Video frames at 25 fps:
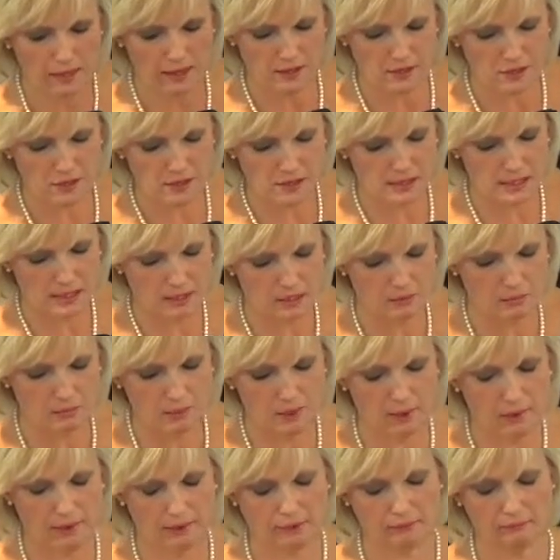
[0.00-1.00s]
So the second
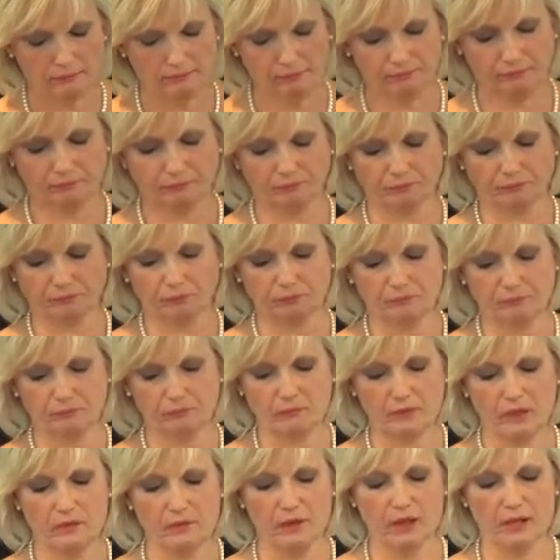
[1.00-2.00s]
part
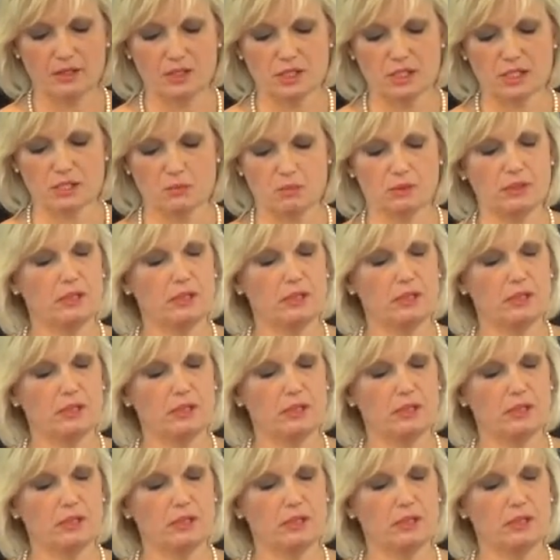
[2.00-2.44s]
that I just